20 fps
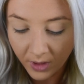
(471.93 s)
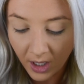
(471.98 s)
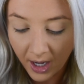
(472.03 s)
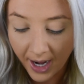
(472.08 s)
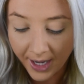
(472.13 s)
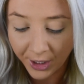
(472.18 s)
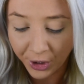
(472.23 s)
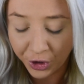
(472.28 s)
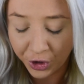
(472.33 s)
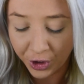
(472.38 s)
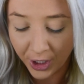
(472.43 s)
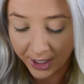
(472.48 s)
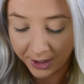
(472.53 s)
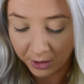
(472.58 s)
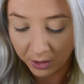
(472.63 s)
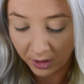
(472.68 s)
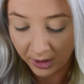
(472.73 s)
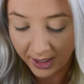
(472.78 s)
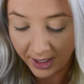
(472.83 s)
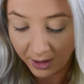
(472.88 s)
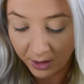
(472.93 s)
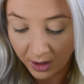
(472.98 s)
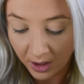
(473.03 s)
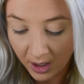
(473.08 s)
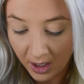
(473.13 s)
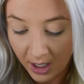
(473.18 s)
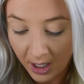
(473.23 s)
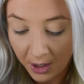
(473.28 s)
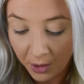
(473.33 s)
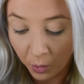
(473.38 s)
I generally
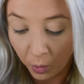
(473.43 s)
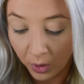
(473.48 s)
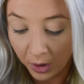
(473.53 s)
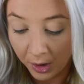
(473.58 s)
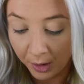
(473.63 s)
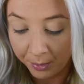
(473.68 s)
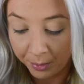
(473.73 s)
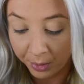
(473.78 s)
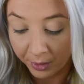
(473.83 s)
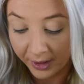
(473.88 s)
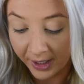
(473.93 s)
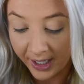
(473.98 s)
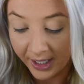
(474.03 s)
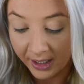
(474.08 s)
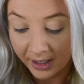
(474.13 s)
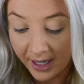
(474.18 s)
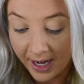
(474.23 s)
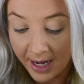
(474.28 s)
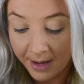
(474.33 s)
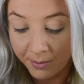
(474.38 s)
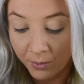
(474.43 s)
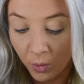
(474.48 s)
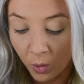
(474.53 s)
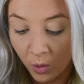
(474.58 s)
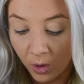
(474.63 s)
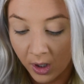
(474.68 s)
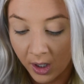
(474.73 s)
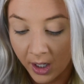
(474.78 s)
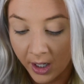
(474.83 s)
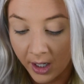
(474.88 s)
will bring a
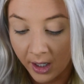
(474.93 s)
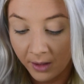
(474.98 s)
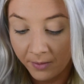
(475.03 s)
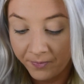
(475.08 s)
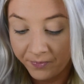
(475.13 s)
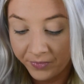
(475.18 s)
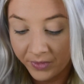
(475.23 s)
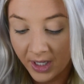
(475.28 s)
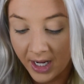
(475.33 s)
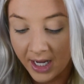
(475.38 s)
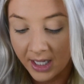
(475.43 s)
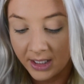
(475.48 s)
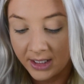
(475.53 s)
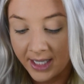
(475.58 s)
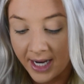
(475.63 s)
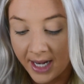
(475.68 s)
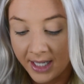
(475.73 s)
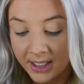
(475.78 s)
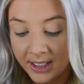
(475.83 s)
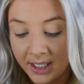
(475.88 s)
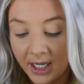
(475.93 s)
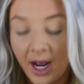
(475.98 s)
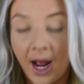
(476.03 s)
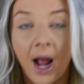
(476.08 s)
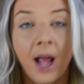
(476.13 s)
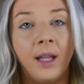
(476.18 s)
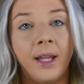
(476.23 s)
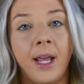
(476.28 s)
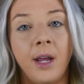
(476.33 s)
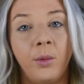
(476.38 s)
more intense
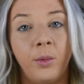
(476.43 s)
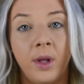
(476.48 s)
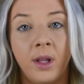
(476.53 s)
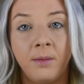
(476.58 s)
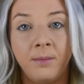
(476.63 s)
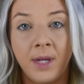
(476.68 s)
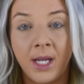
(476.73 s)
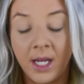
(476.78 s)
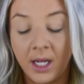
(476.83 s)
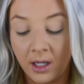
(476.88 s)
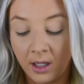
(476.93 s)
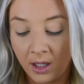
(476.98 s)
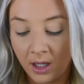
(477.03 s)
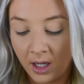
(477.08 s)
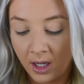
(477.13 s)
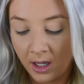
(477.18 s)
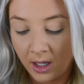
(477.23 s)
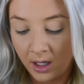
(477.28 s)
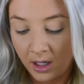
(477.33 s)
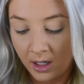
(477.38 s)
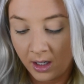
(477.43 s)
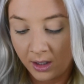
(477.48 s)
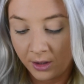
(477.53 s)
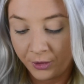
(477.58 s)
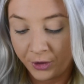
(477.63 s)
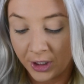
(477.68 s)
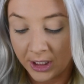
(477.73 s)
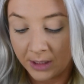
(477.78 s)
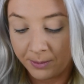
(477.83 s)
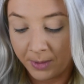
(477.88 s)
highlight with me,
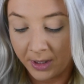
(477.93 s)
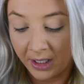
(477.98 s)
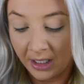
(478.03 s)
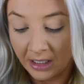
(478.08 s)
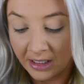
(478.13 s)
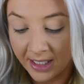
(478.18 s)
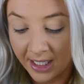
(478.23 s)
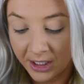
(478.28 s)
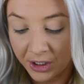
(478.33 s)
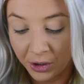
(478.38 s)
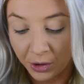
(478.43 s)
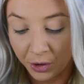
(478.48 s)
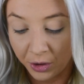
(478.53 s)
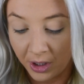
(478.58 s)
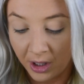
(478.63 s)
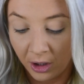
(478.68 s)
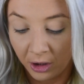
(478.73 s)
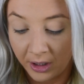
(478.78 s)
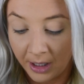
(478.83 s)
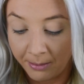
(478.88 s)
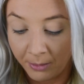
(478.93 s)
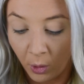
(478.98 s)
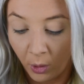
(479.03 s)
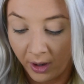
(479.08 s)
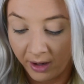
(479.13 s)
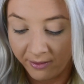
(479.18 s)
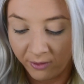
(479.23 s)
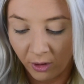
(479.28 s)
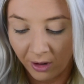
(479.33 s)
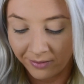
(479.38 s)
just because that's usually the look I'm
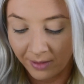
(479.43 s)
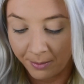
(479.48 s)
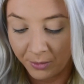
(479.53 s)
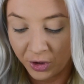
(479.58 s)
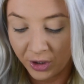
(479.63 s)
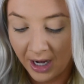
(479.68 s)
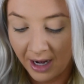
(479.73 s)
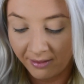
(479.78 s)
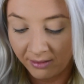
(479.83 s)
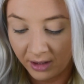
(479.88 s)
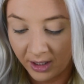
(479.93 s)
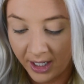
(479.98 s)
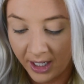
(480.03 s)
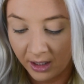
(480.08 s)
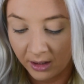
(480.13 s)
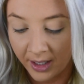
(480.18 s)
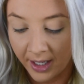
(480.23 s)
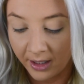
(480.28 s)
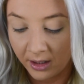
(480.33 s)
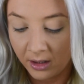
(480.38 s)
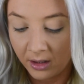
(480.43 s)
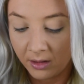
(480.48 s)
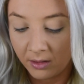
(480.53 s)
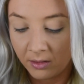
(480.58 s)
going for if I'm traveling. Like,